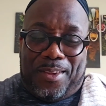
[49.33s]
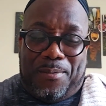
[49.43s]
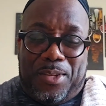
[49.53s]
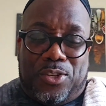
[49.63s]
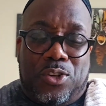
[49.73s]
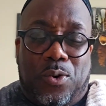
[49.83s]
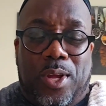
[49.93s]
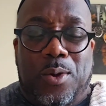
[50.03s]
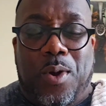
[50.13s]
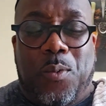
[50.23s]
But, you know,
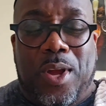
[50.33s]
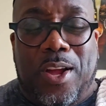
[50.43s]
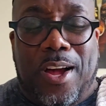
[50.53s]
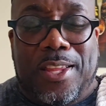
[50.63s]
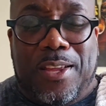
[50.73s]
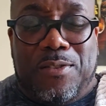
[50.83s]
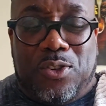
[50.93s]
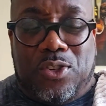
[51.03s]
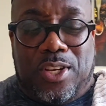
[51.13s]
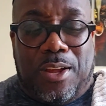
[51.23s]
anyway, when God gives
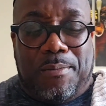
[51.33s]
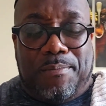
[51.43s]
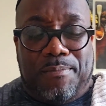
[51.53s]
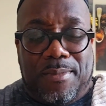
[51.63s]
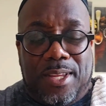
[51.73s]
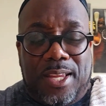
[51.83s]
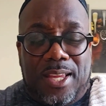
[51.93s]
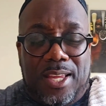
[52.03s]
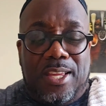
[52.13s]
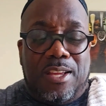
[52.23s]
you something,
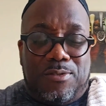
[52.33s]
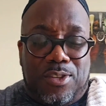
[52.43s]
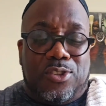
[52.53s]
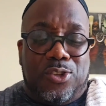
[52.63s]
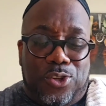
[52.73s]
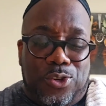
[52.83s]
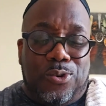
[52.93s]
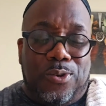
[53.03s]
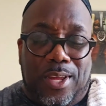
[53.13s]
he gives it to you.